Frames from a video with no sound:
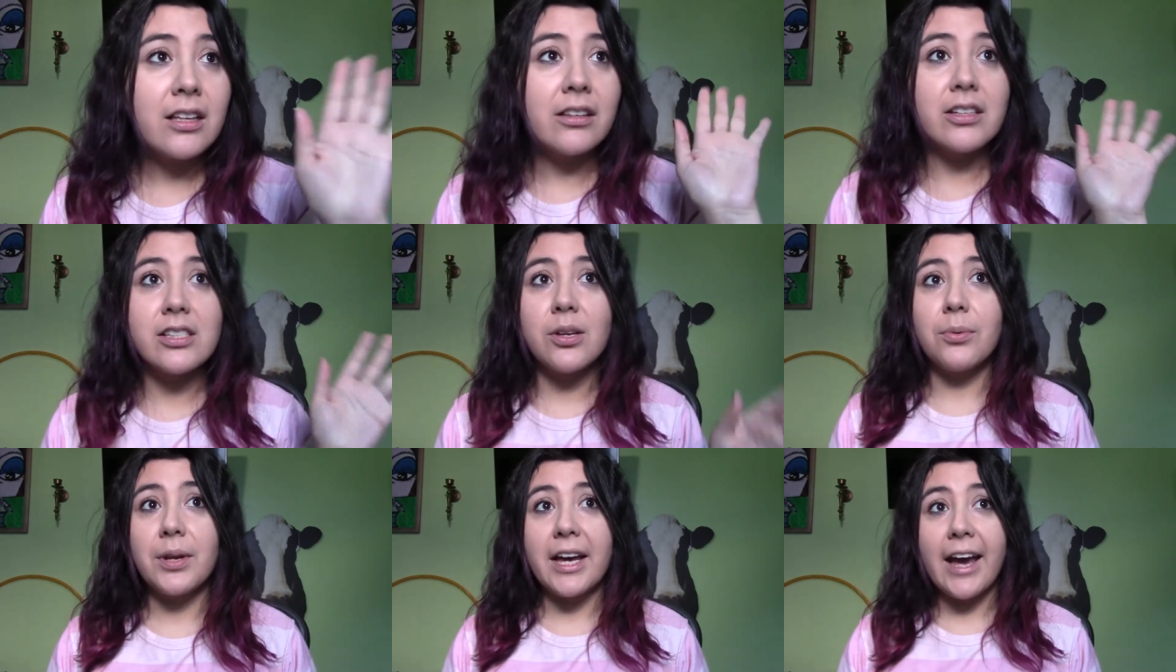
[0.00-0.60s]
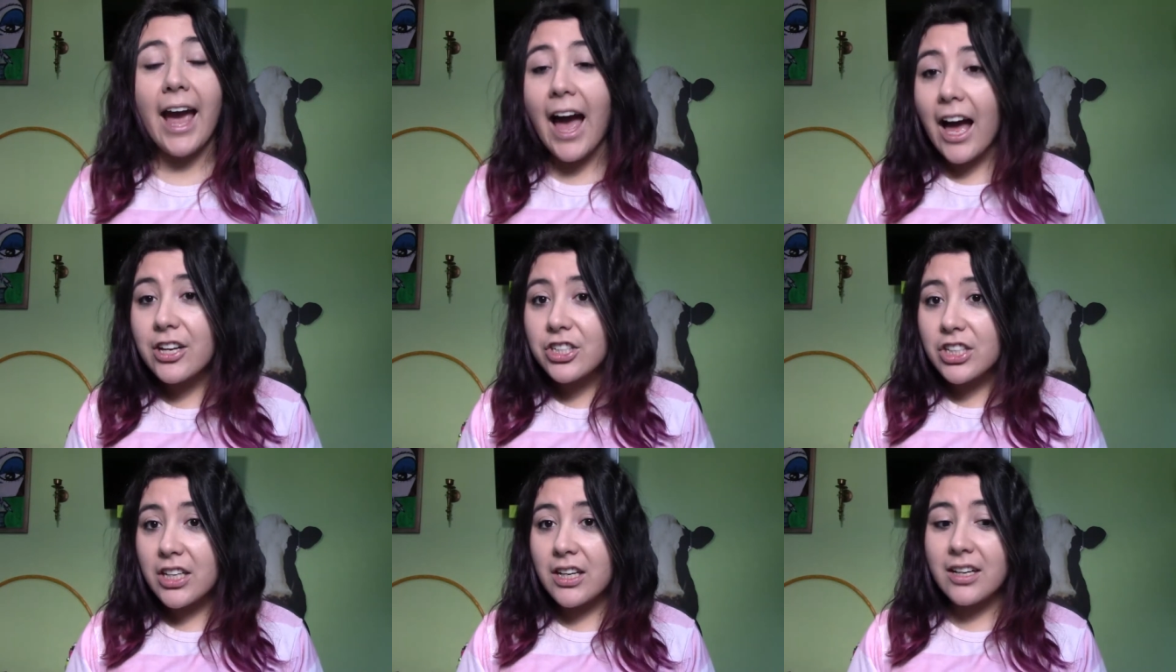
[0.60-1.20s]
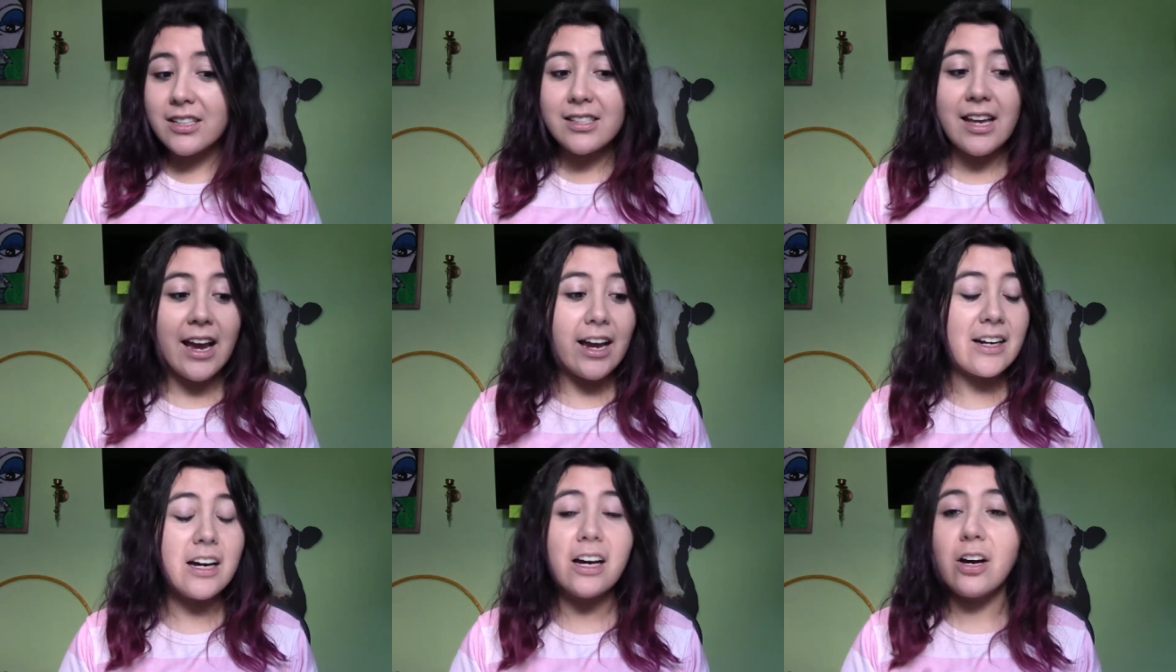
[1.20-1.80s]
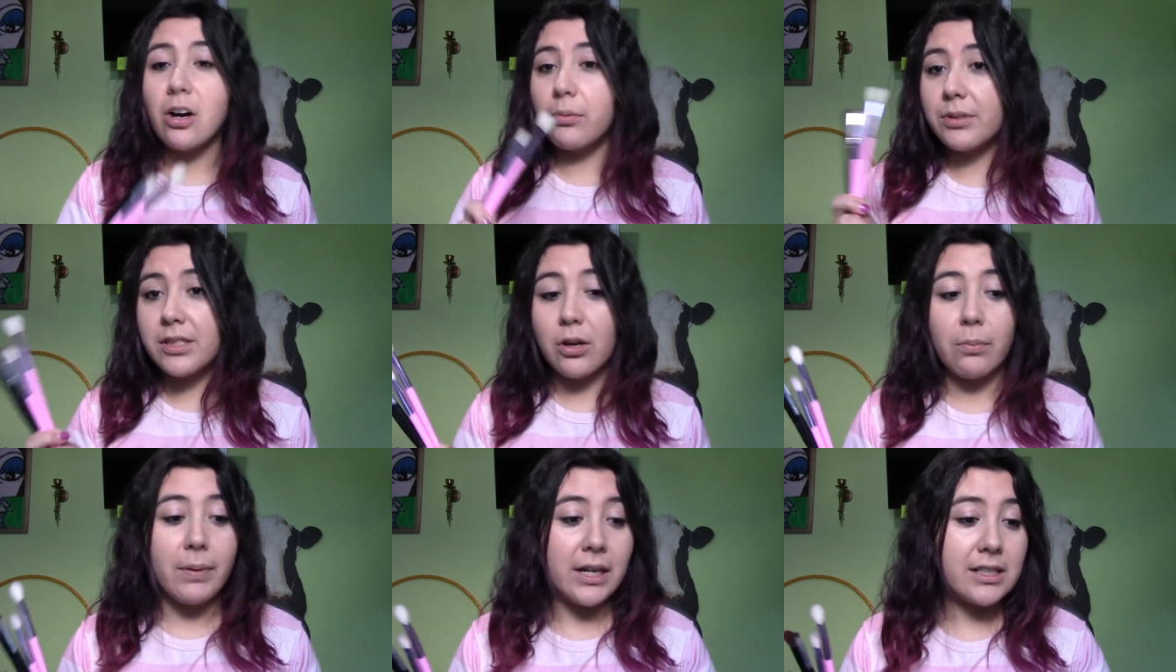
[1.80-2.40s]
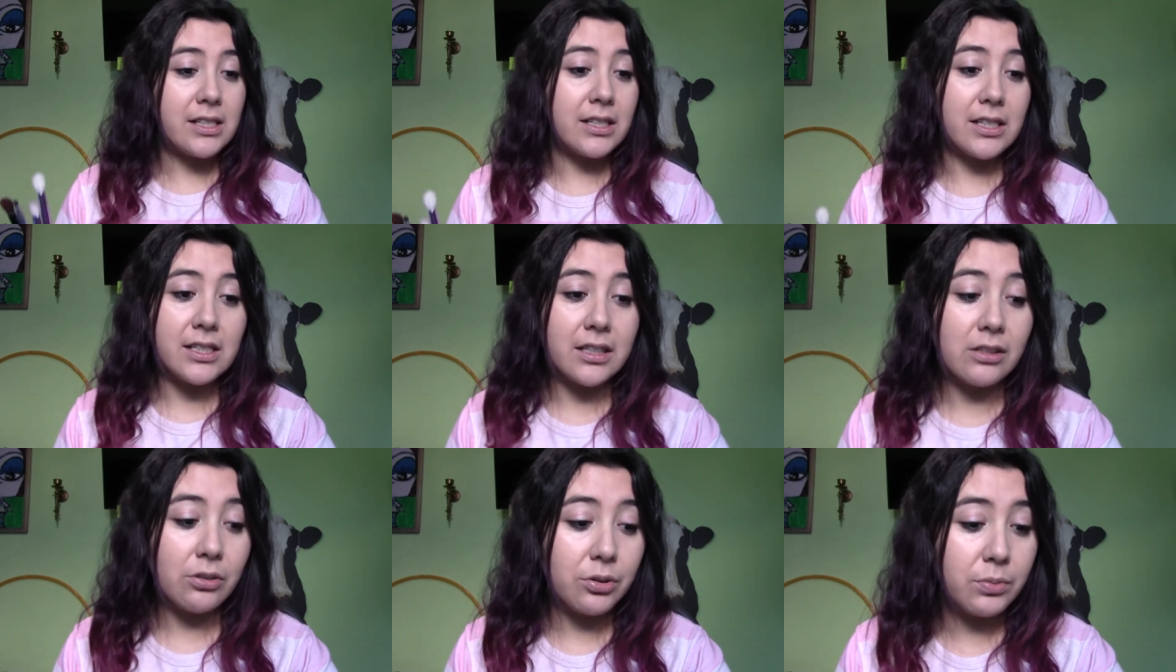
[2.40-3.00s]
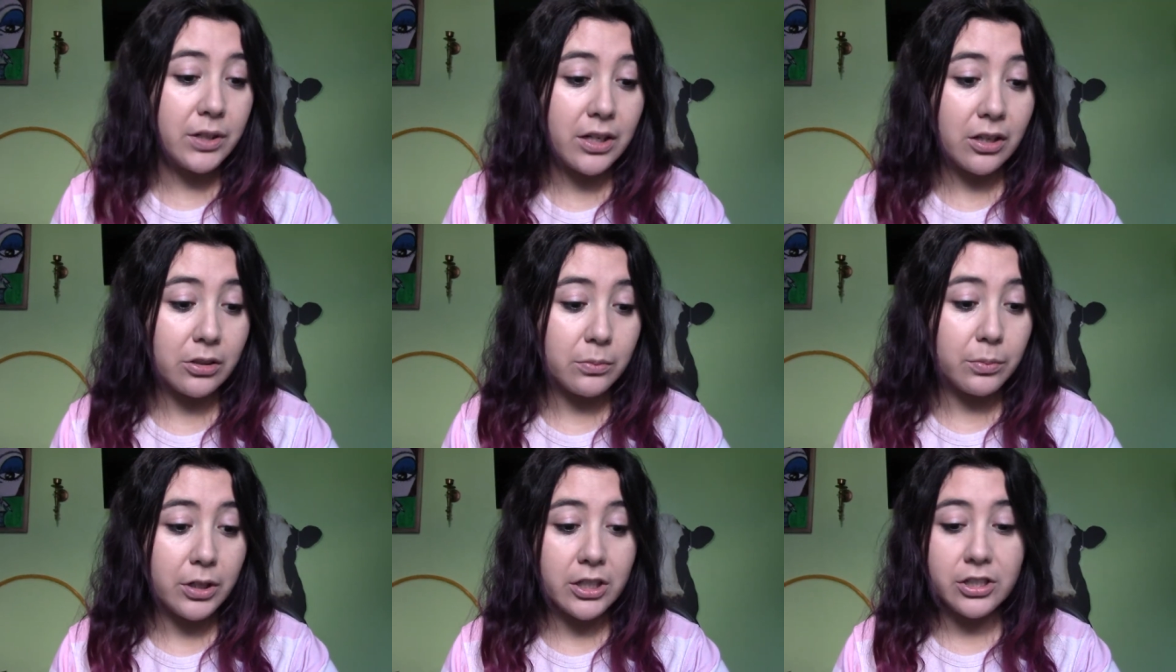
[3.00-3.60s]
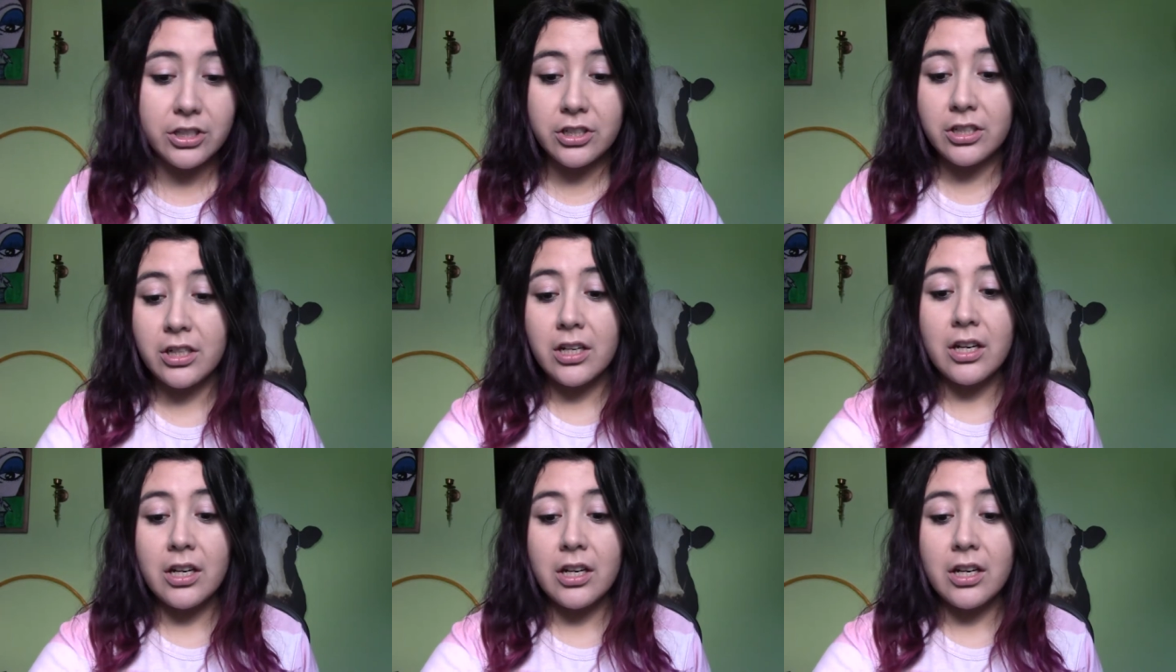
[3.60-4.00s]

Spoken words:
the Sonia Kashuks, and I always go back to this little $3 brush